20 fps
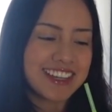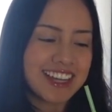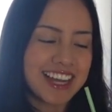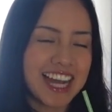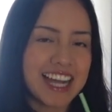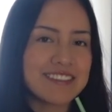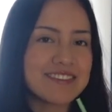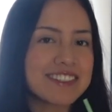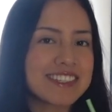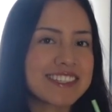
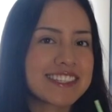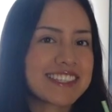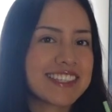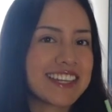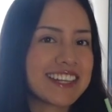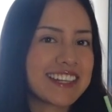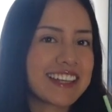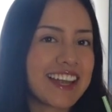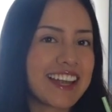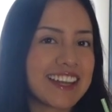I'm just
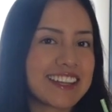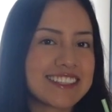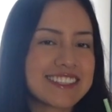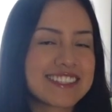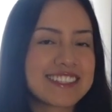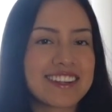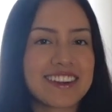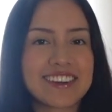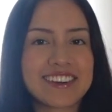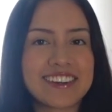getting a head
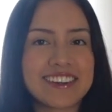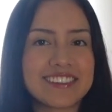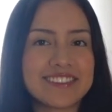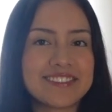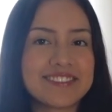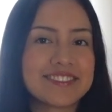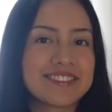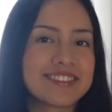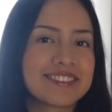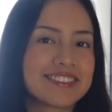start
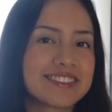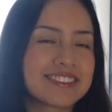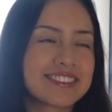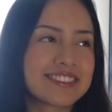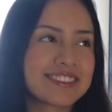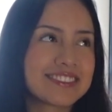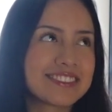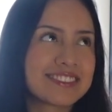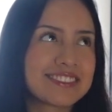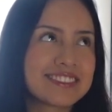on
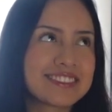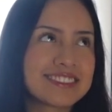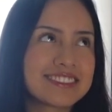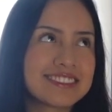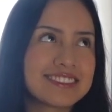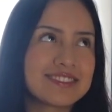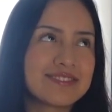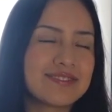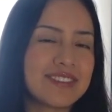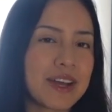
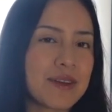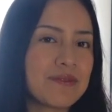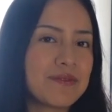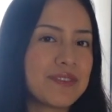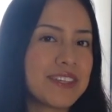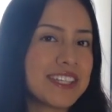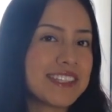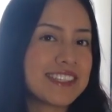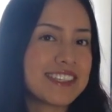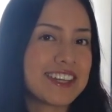my
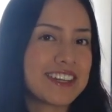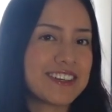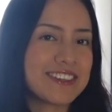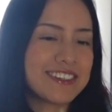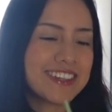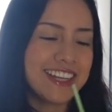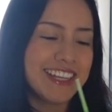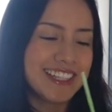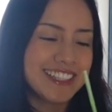PTO.